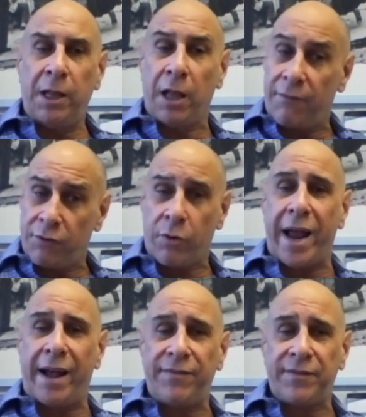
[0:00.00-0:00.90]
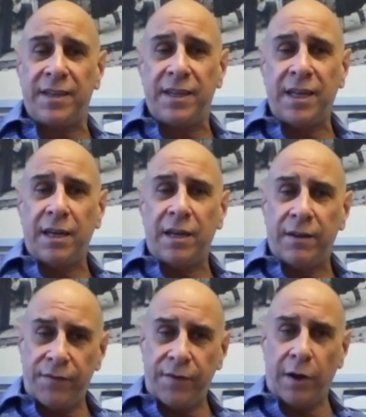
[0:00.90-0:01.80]
Lovecraft
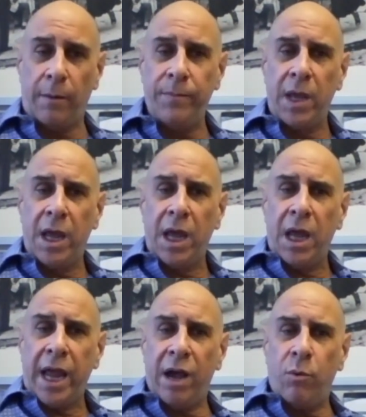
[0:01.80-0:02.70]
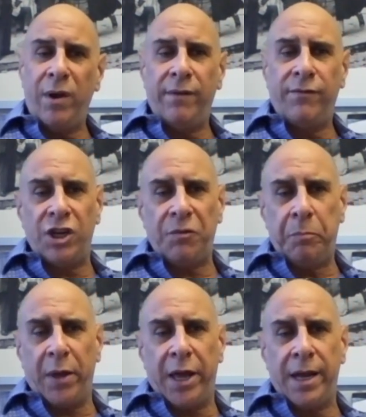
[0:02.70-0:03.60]
film, and we've just
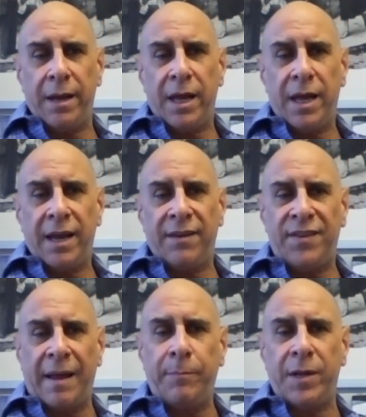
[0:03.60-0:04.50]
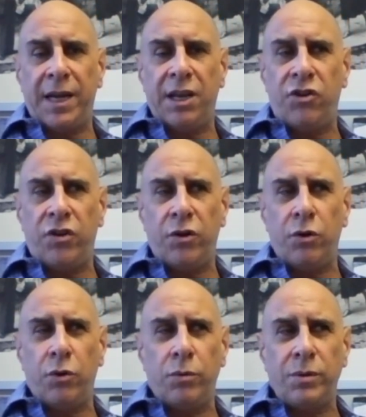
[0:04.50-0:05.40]
been accepted
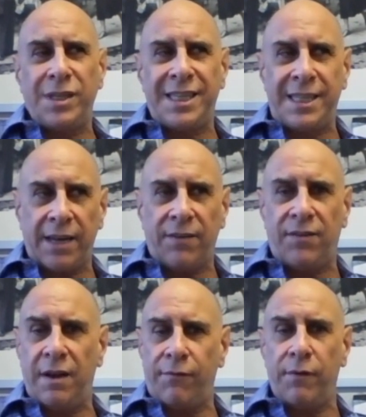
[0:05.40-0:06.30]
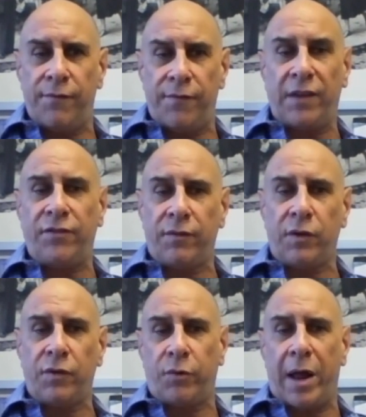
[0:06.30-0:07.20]
into 6 different
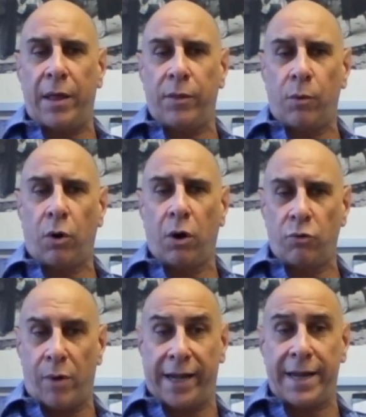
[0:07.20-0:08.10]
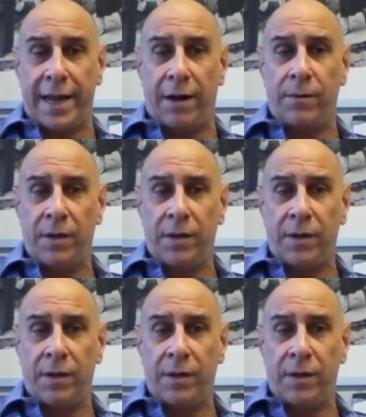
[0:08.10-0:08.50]
festivals around the world right now.